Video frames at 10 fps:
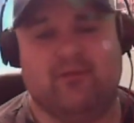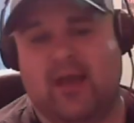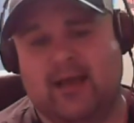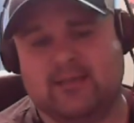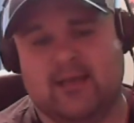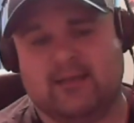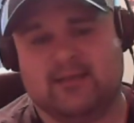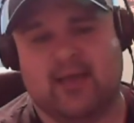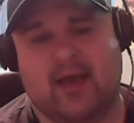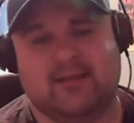but I'm
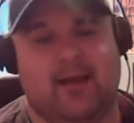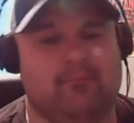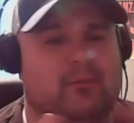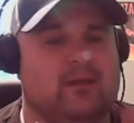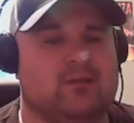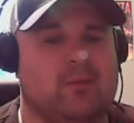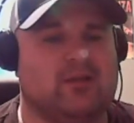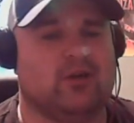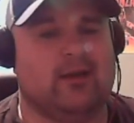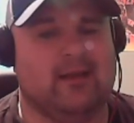super excited to see
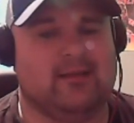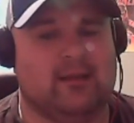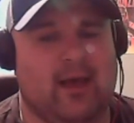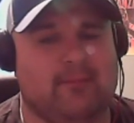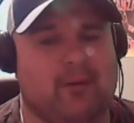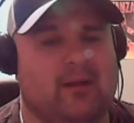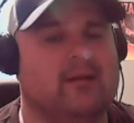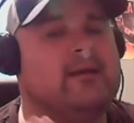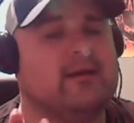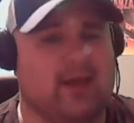what that looks like. If you
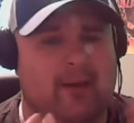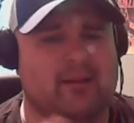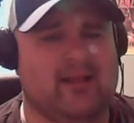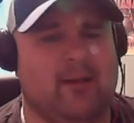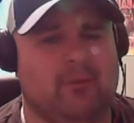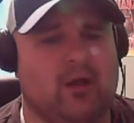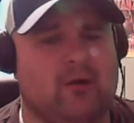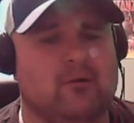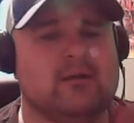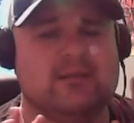guys like this content,
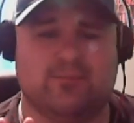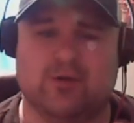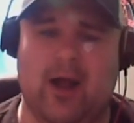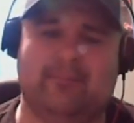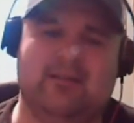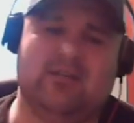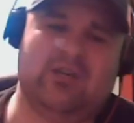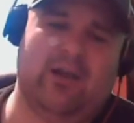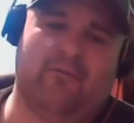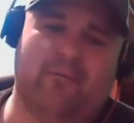please make sure to hit the
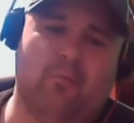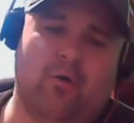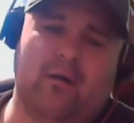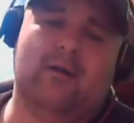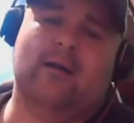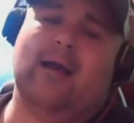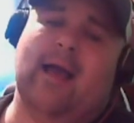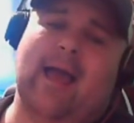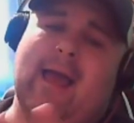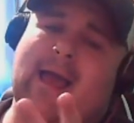like button, comment
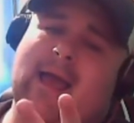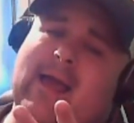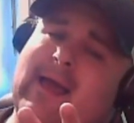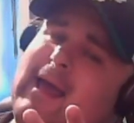down below,